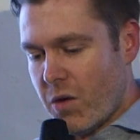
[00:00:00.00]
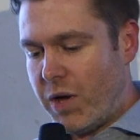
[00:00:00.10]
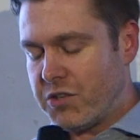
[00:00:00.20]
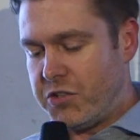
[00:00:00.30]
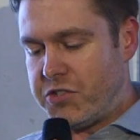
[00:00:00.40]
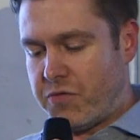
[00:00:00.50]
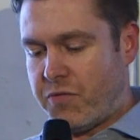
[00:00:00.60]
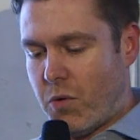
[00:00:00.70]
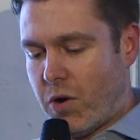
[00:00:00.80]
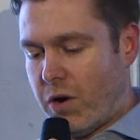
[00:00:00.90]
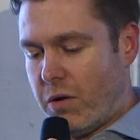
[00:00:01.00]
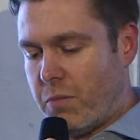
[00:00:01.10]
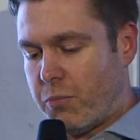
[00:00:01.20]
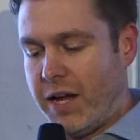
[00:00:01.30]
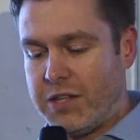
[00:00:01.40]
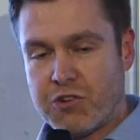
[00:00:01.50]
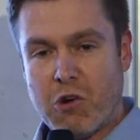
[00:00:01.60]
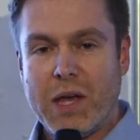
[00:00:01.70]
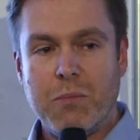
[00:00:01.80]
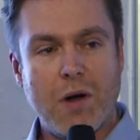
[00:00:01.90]
We also used it for
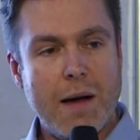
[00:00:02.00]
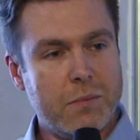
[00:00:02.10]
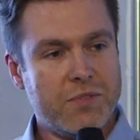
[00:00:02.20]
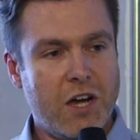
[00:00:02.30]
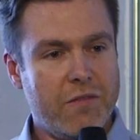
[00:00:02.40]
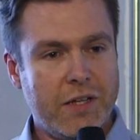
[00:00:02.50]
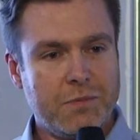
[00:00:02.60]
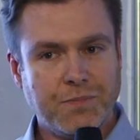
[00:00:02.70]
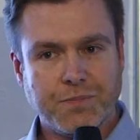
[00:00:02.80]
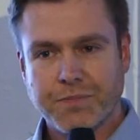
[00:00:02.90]
brainstorming and problem solving.